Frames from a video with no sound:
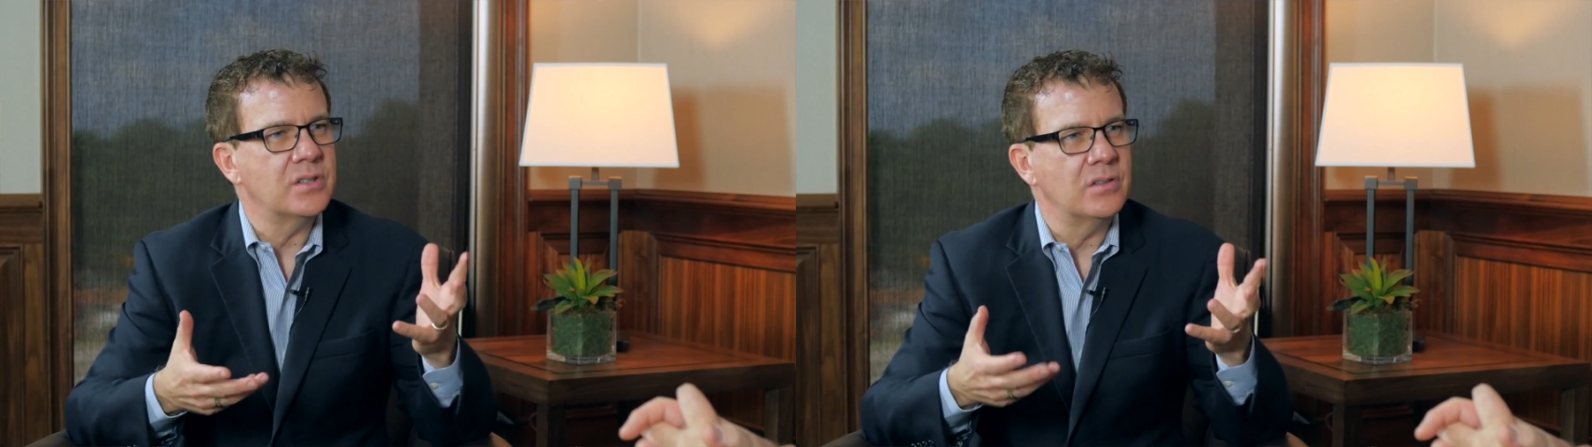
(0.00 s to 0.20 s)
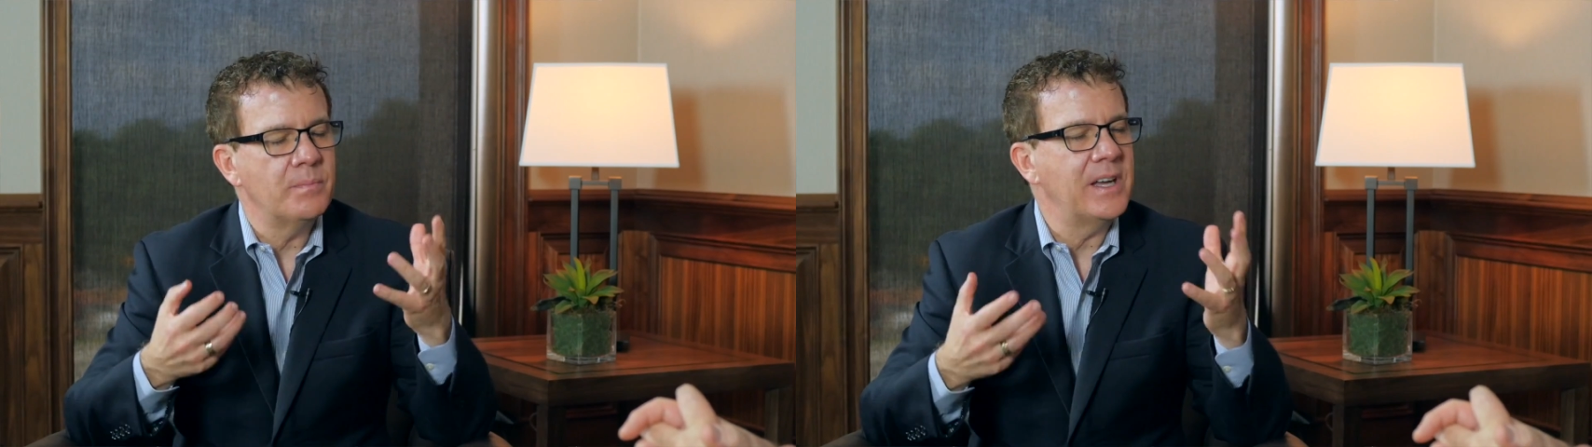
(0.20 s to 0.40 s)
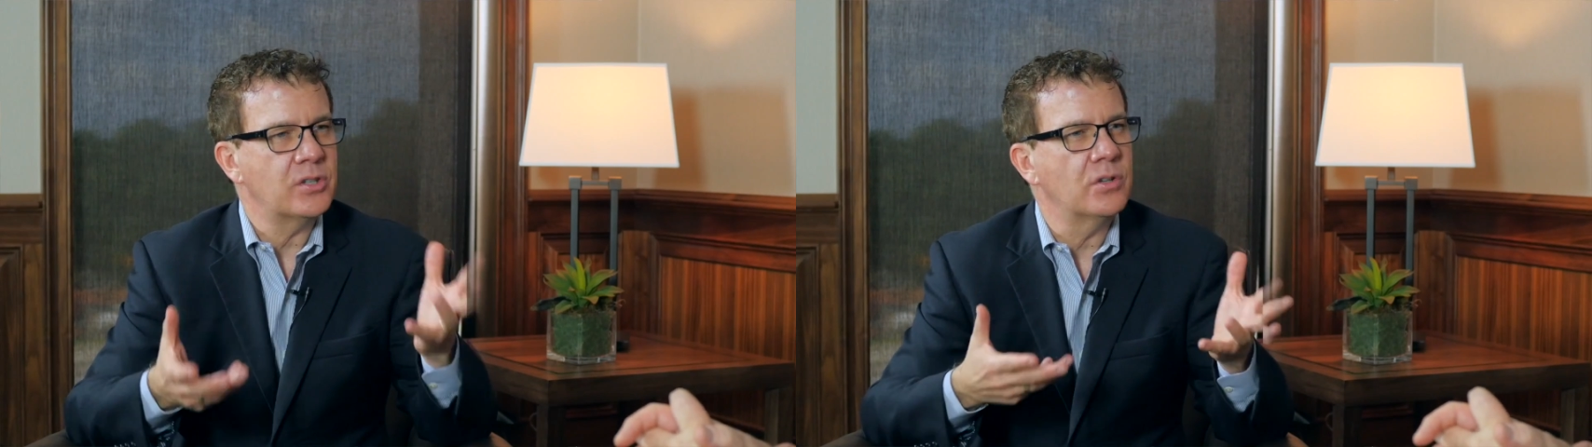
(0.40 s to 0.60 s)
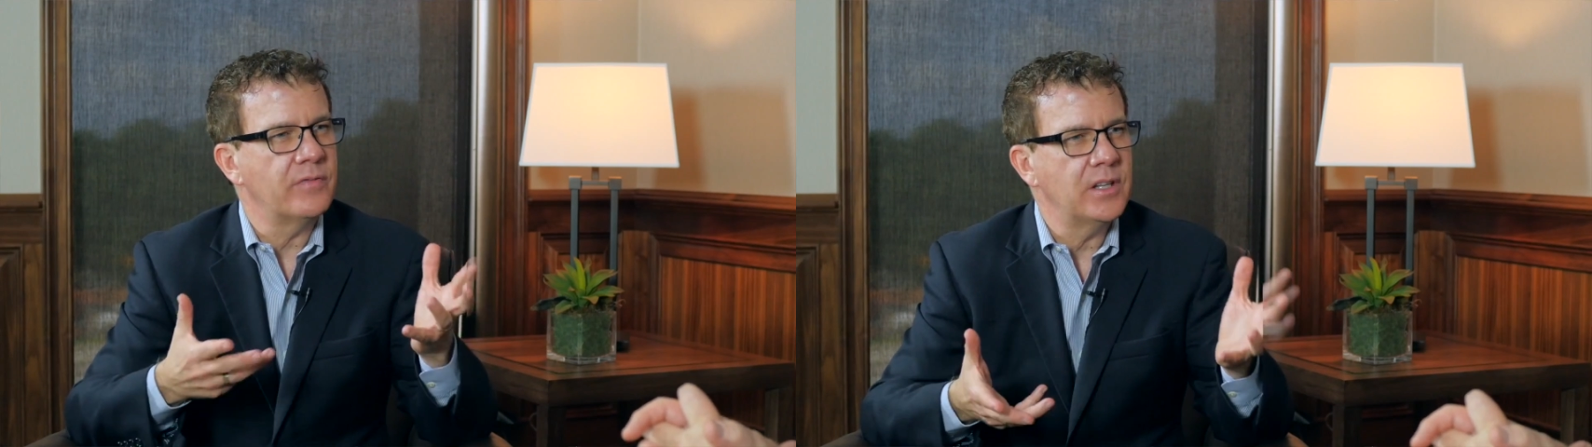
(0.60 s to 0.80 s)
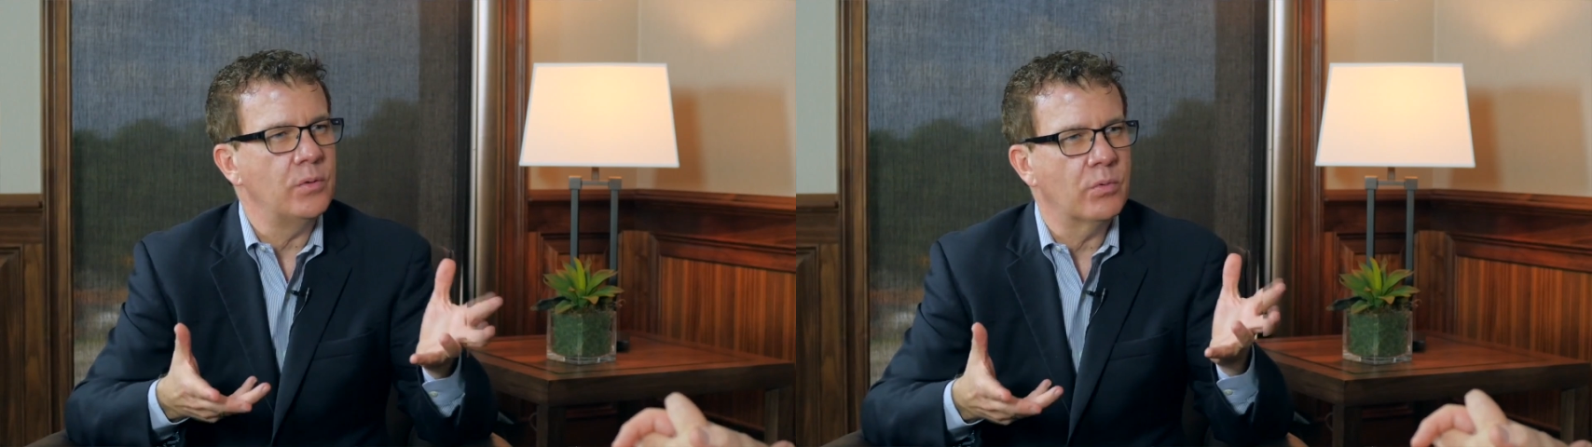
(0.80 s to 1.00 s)
to make sure
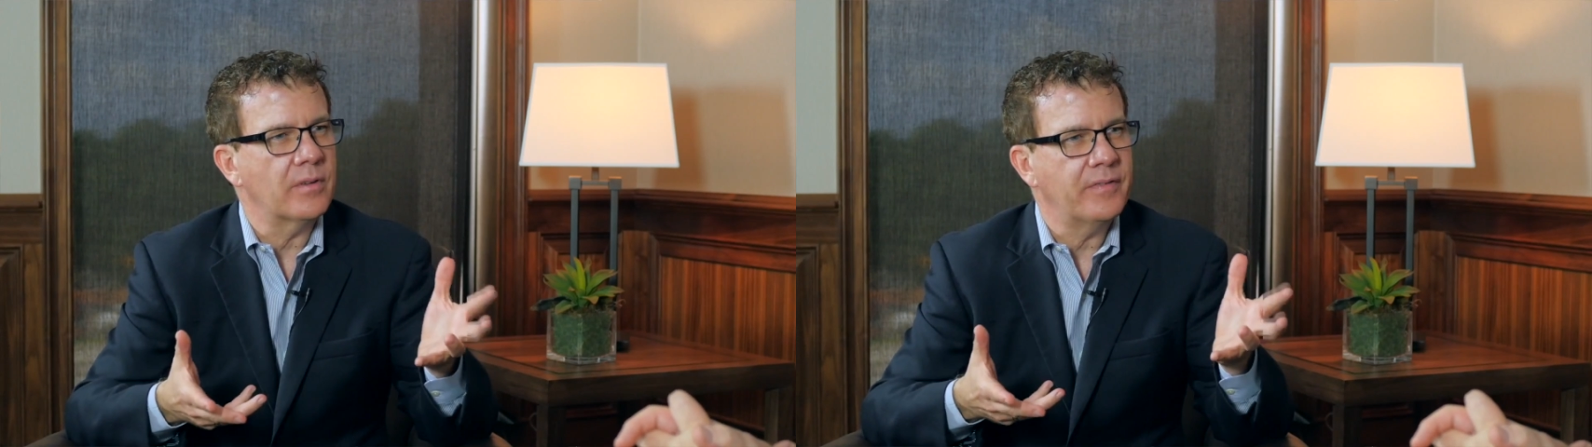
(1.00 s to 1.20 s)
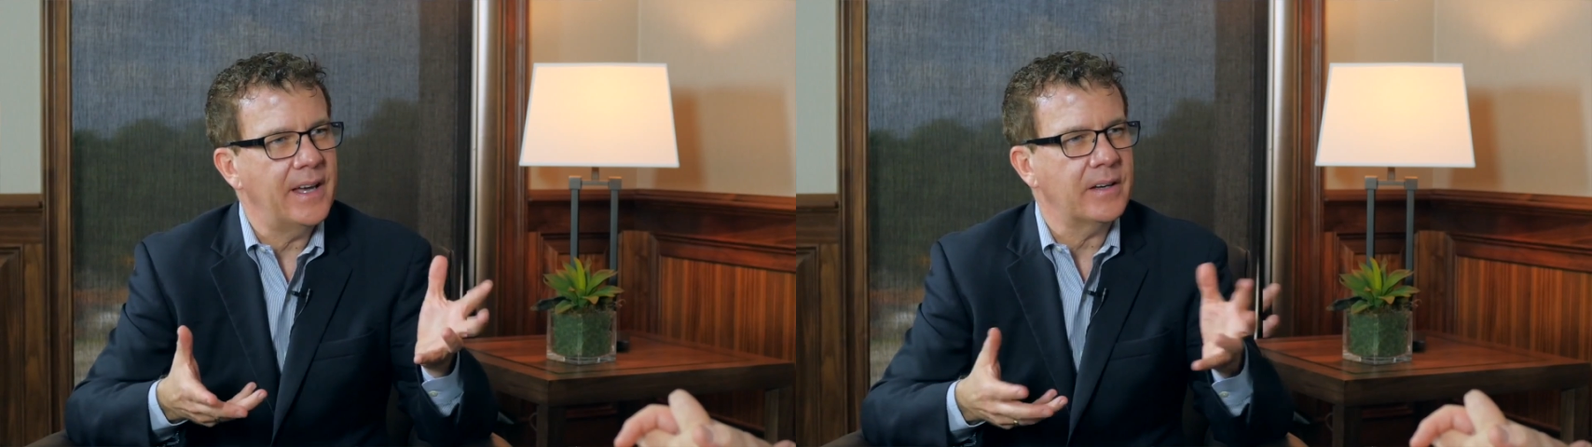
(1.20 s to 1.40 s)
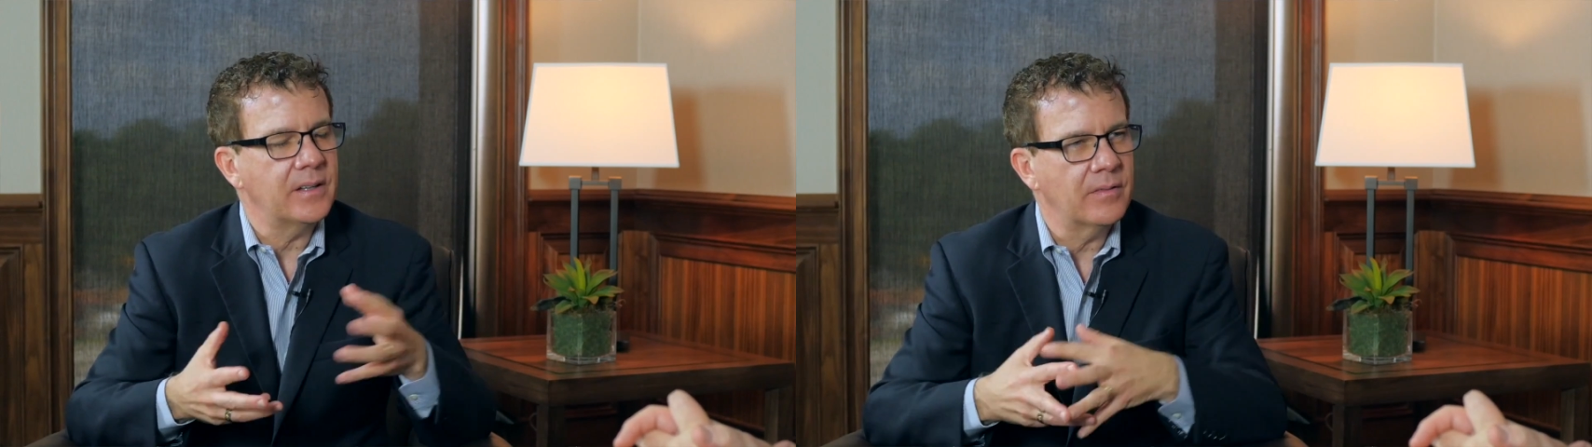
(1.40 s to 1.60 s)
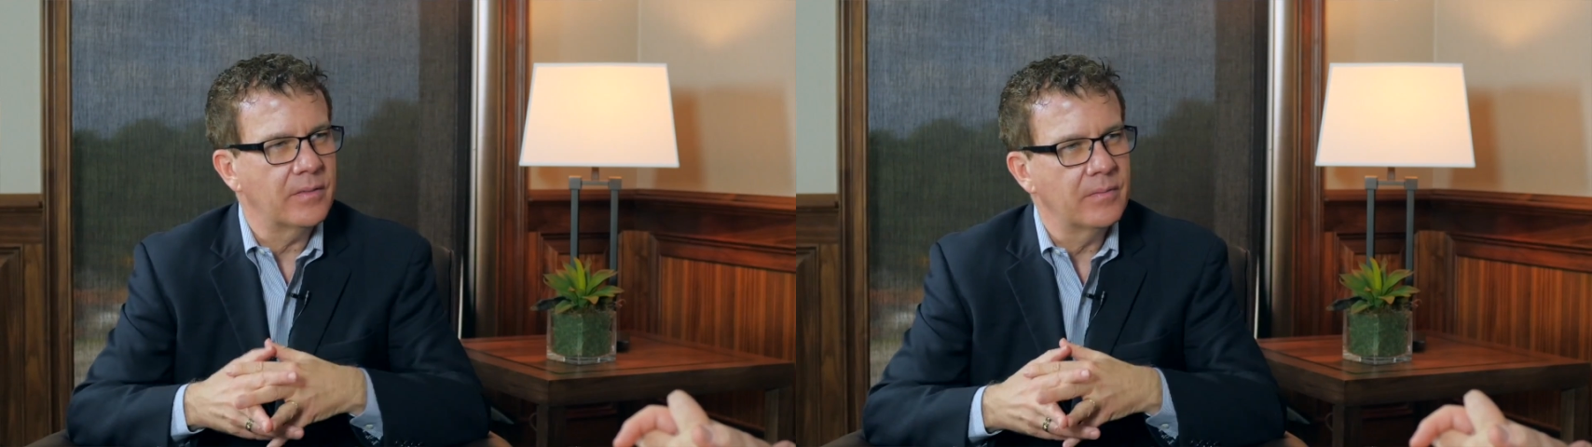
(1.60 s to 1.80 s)
that you were effective?